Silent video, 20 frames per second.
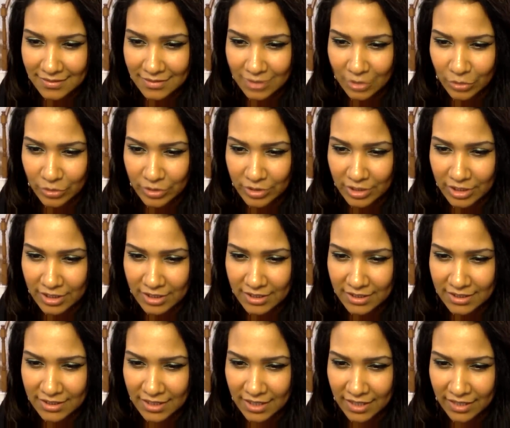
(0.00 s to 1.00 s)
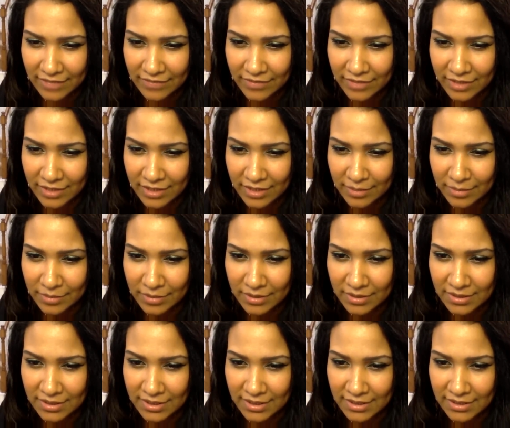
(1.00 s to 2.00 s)
Those dusties have nothing
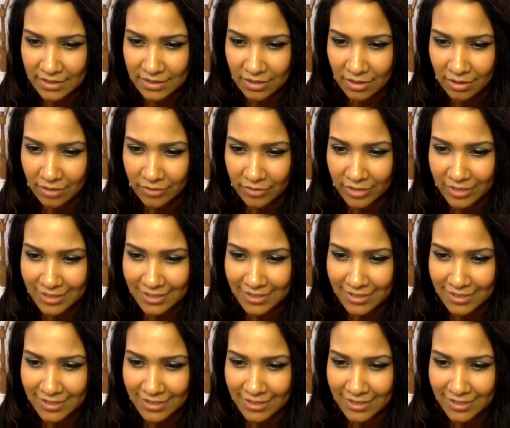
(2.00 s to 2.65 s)
but sex to offer.